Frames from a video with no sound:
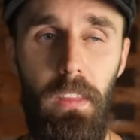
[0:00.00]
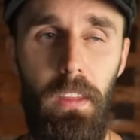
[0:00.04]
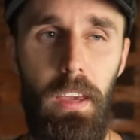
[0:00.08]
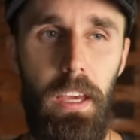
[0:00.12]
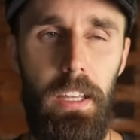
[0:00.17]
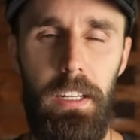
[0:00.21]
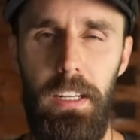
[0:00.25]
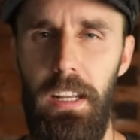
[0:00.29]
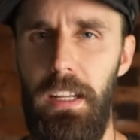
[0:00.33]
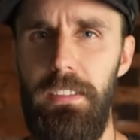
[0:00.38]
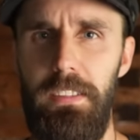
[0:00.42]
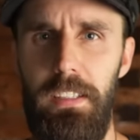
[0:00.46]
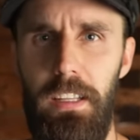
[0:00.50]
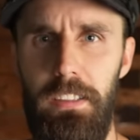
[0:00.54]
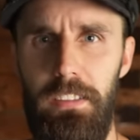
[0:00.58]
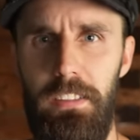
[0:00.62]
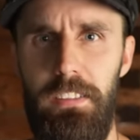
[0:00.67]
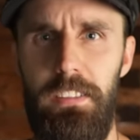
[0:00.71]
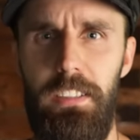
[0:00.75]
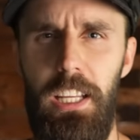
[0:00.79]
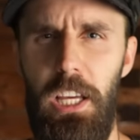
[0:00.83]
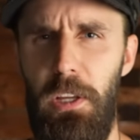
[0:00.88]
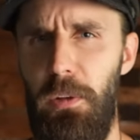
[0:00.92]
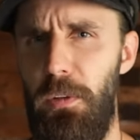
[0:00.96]
And that
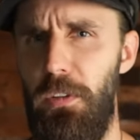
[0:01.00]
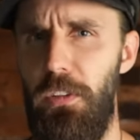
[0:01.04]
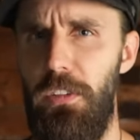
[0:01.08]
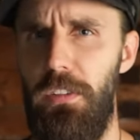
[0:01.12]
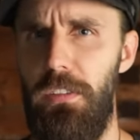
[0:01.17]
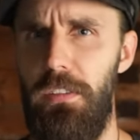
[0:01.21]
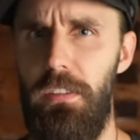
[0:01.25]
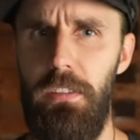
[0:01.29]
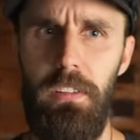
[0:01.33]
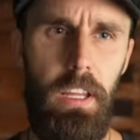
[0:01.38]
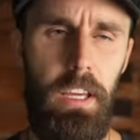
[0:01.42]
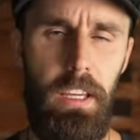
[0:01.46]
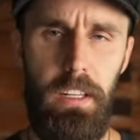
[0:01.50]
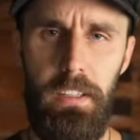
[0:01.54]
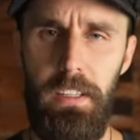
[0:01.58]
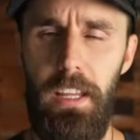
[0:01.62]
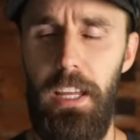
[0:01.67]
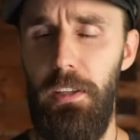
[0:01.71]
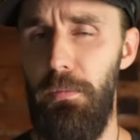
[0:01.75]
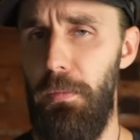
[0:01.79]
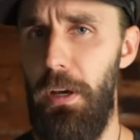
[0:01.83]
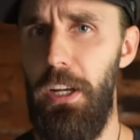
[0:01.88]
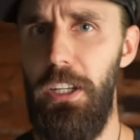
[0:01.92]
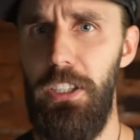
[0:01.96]
doesn't sound like
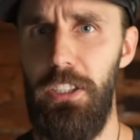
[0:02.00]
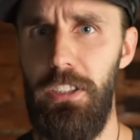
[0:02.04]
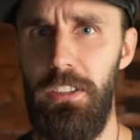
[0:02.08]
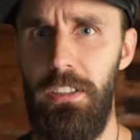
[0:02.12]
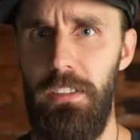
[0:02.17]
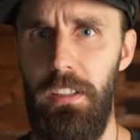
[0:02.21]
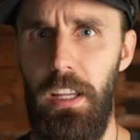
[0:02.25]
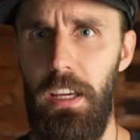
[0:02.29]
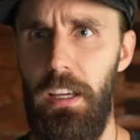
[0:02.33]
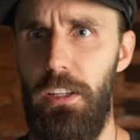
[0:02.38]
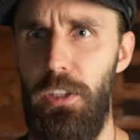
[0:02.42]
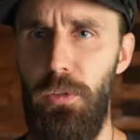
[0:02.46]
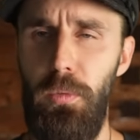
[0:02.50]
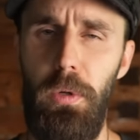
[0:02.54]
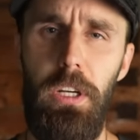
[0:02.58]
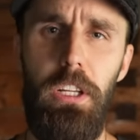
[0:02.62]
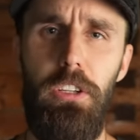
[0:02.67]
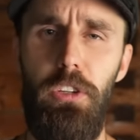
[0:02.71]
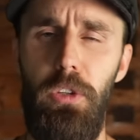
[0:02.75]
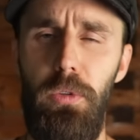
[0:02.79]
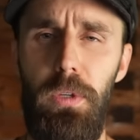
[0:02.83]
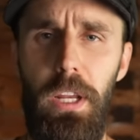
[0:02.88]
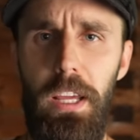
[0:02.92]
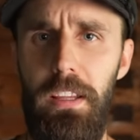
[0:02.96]
that much, like
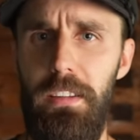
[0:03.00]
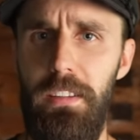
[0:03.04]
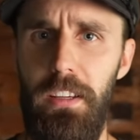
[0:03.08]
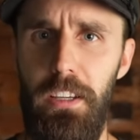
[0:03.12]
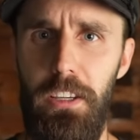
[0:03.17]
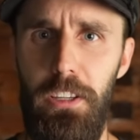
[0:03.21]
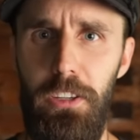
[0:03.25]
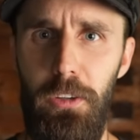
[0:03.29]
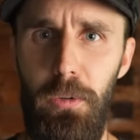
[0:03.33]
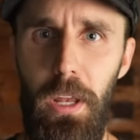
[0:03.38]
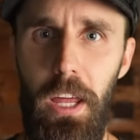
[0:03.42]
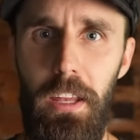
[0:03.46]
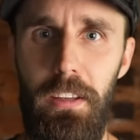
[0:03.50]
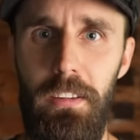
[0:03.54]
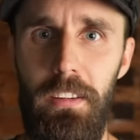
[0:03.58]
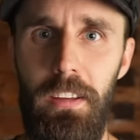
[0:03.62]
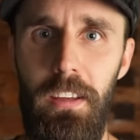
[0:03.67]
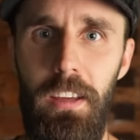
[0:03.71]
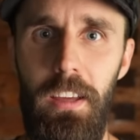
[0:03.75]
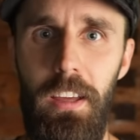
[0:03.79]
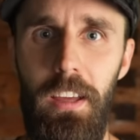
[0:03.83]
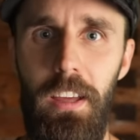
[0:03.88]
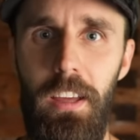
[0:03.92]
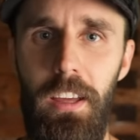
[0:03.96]
22 days I can do that.
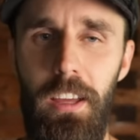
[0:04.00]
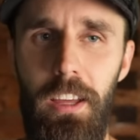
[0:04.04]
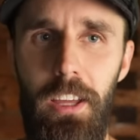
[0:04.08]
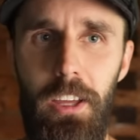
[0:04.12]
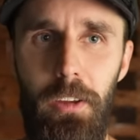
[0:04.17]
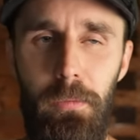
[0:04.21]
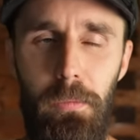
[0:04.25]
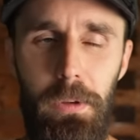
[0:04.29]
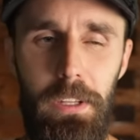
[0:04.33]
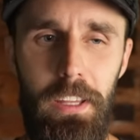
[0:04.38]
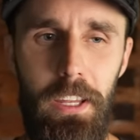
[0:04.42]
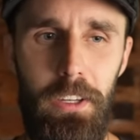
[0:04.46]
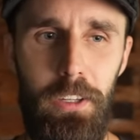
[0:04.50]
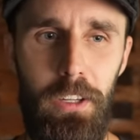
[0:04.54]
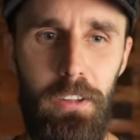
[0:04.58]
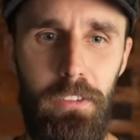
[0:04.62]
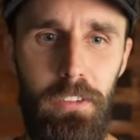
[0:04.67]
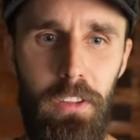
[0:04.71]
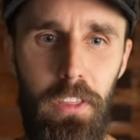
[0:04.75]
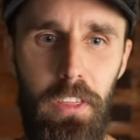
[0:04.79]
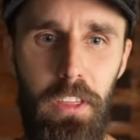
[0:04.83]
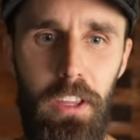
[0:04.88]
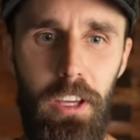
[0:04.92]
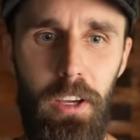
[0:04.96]
But then you
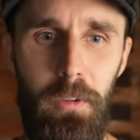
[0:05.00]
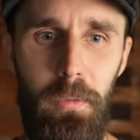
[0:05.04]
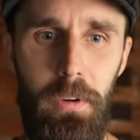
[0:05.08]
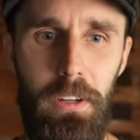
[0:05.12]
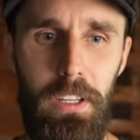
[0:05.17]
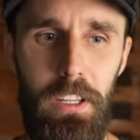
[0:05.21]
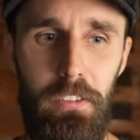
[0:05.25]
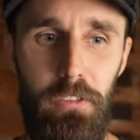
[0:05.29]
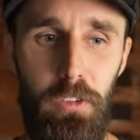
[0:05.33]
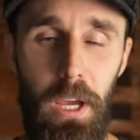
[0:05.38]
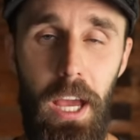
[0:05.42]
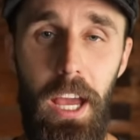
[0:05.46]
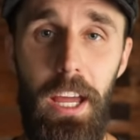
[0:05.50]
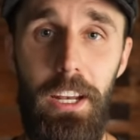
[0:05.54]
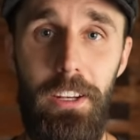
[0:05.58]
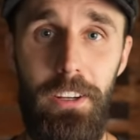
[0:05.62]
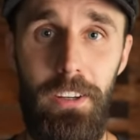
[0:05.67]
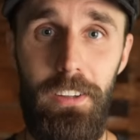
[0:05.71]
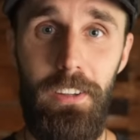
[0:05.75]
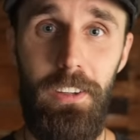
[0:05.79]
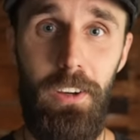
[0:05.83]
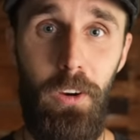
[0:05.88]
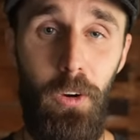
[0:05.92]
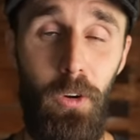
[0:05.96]
have to think about, if you
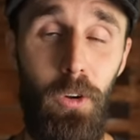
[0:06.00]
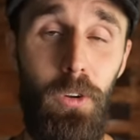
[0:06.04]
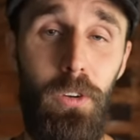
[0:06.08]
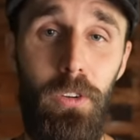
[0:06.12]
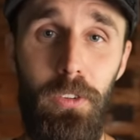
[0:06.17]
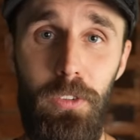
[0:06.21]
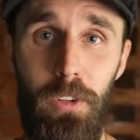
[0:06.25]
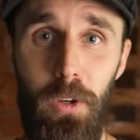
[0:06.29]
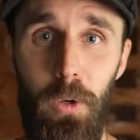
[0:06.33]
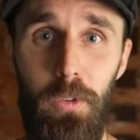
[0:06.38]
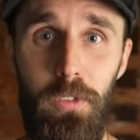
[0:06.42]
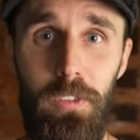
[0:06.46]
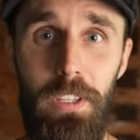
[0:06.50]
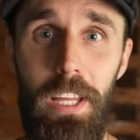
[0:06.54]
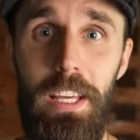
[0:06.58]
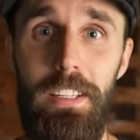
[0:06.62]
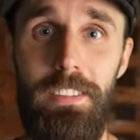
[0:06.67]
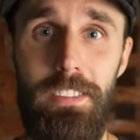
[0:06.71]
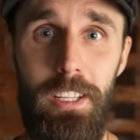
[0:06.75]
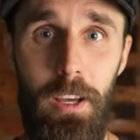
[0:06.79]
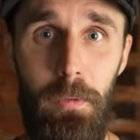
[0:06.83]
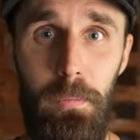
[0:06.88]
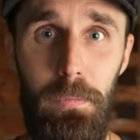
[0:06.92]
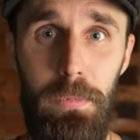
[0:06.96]
add all of those
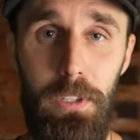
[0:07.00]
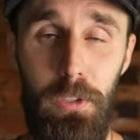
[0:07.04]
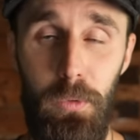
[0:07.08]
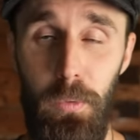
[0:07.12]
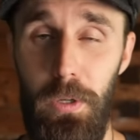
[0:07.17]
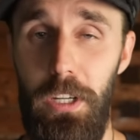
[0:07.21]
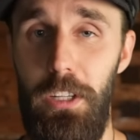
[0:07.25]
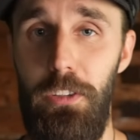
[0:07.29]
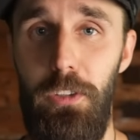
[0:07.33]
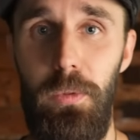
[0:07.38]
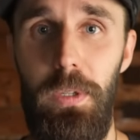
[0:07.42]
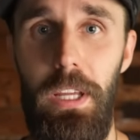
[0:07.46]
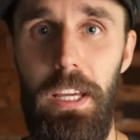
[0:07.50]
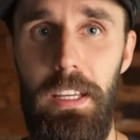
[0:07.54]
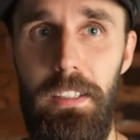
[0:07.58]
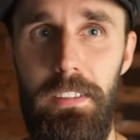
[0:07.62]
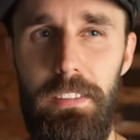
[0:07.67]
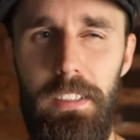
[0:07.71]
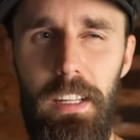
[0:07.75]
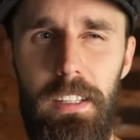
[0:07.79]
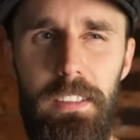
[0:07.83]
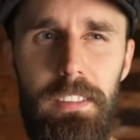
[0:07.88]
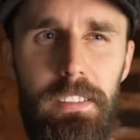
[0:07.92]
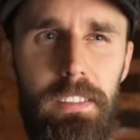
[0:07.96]
days up, 22
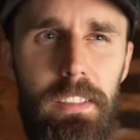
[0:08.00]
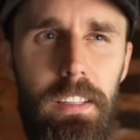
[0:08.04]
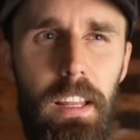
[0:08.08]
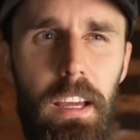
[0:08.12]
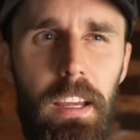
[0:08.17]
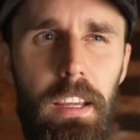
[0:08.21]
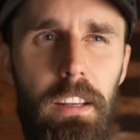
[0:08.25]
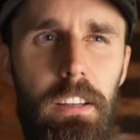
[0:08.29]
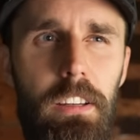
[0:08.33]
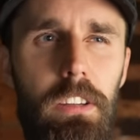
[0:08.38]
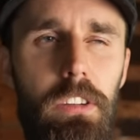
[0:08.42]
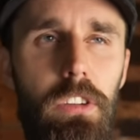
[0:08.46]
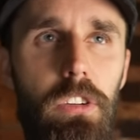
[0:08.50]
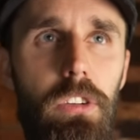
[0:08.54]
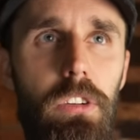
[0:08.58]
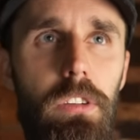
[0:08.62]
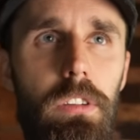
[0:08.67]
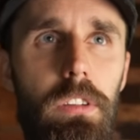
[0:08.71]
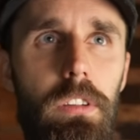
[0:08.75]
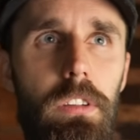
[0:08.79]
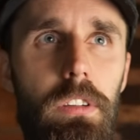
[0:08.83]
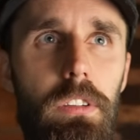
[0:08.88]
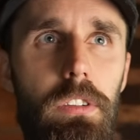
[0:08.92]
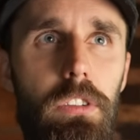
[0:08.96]
days, that's like
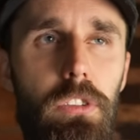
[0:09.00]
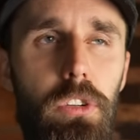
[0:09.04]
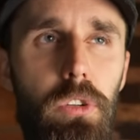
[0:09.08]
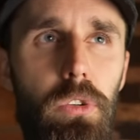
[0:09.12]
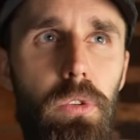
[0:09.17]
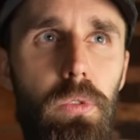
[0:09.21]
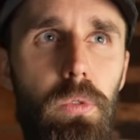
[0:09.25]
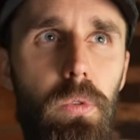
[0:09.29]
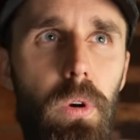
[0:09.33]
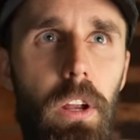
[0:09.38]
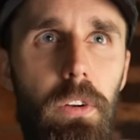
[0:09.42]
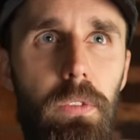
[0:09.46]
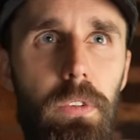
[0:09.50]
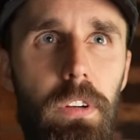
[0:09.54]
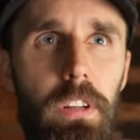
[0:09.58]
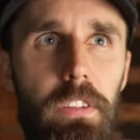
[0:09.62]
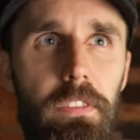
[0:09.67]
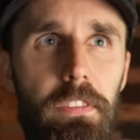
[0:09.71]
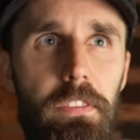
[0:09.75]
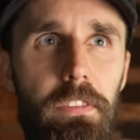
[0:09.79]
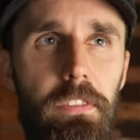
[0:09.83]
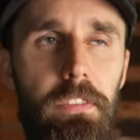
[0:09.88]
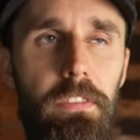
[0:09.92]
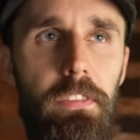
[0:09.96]

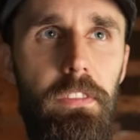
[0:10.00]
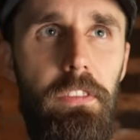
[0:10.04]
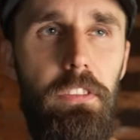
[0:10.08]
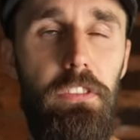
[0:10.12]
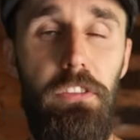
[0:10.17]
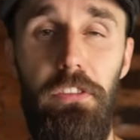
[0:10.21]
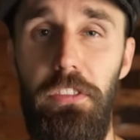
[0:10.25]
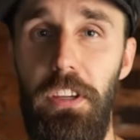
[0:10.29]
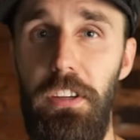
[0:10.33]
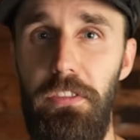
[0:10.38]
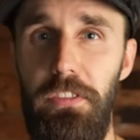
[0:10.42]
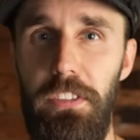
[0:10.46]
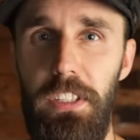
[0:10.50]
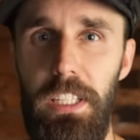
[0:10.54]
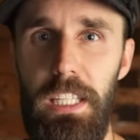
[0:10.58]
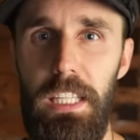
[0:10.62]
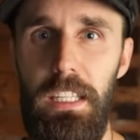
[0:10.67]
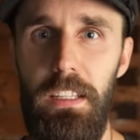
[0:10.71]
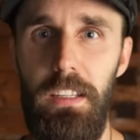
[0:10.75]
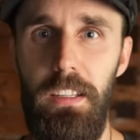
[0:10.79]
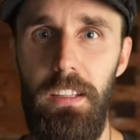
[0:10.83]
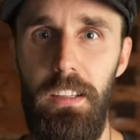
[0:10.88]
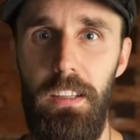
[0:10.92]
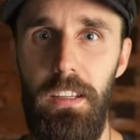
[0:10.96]

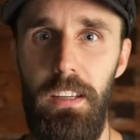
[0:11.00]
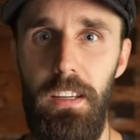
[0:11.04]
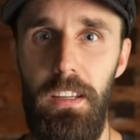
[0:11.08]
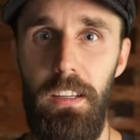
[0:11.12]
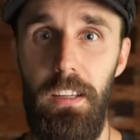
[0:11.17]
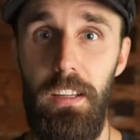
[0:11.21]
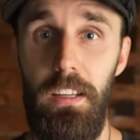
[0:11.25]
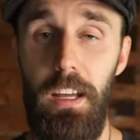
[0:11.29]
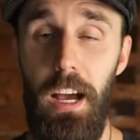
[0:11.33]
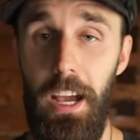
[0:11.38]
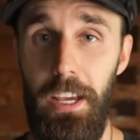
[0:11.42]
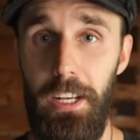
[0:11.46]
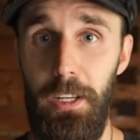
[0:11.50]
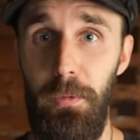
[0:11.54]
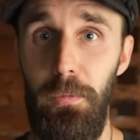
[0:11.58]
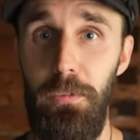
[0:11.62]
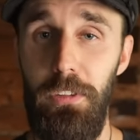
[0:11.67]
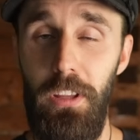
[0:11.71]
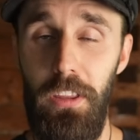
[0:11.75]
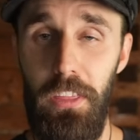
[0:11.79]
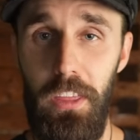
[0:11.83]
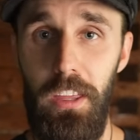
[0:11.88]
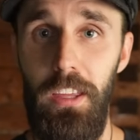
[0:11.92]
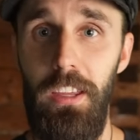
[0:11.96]
250
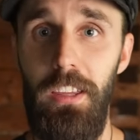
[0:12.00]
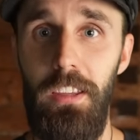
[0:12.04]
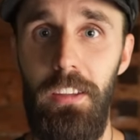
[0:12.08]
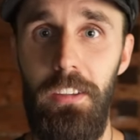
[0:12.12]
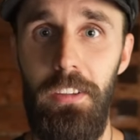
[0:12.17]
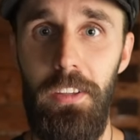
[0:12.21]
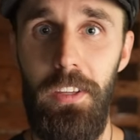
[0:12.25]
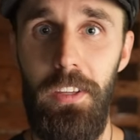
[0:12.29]
items, I think.